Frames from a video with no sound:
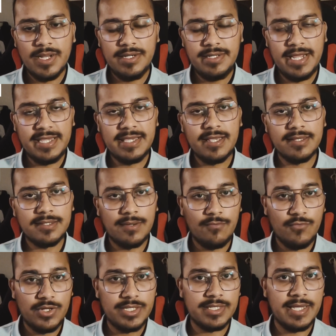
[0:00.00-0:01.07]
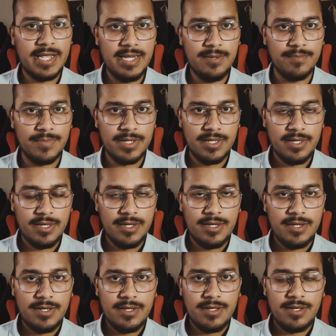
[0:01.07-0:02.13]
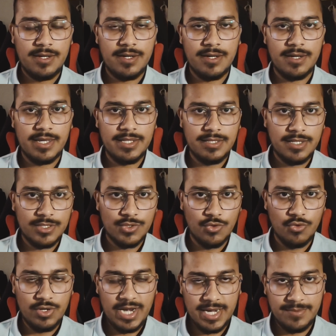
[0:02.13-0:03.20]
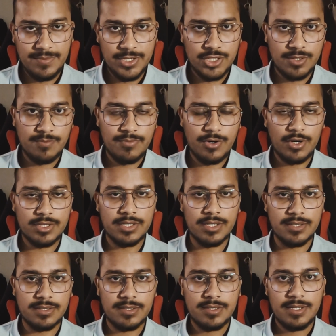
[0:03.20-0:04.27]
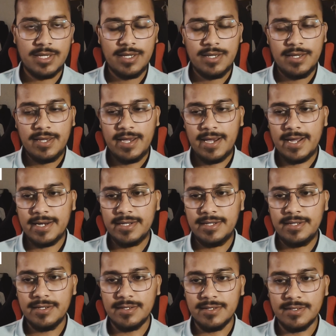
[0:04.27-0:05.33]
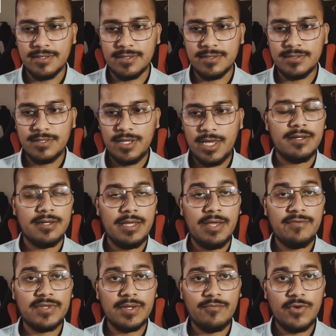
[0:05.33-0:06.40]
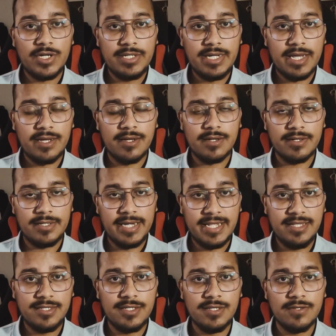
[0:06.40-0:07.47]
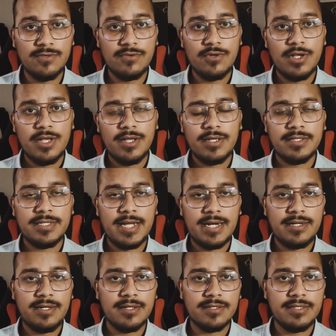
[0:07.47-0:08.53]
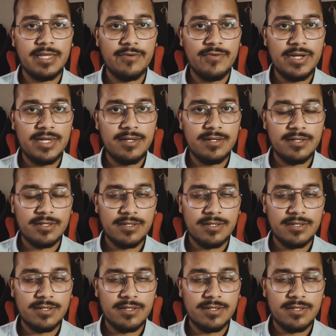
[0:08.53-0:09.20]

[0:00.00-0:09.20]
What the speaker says: taking someone's help in this whole admission process, and if someone tells you that they will